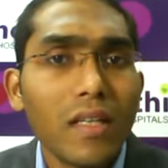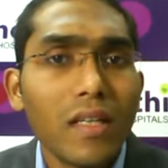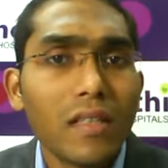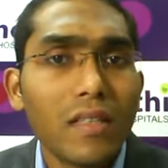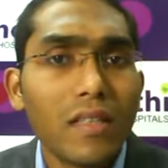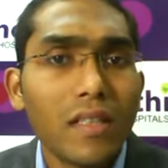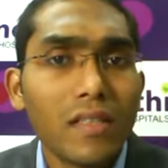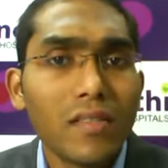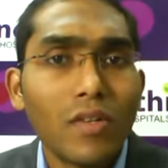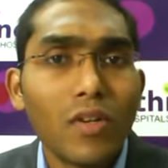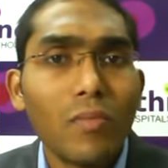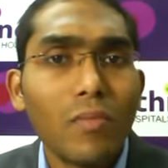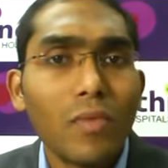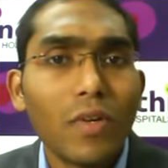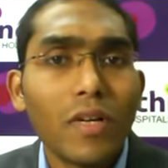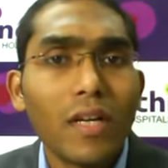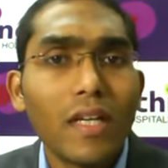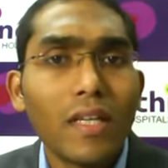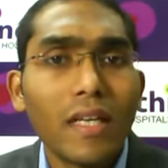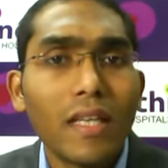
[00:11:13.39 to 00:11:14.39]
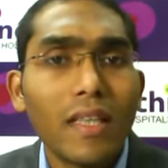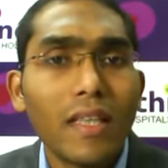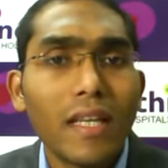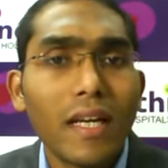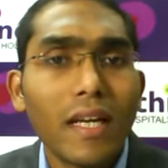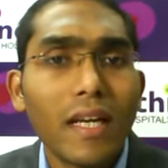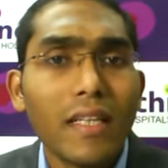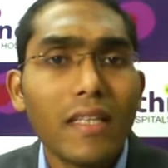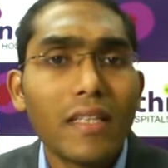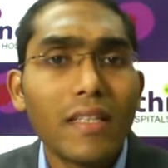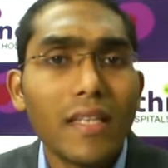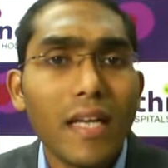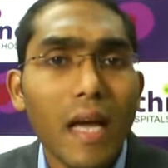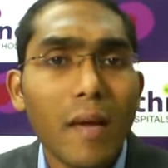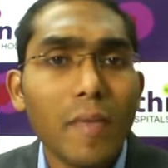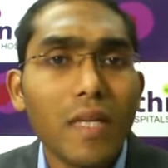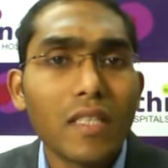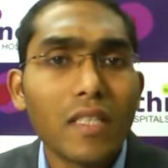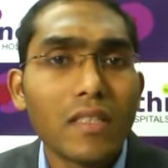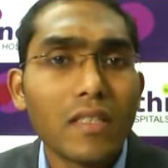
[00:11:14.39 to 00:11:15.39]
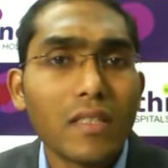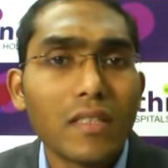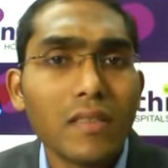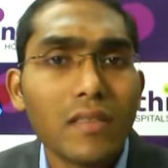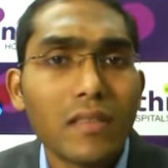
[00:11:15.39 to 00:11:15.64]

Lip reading: These glomeruli get damaged.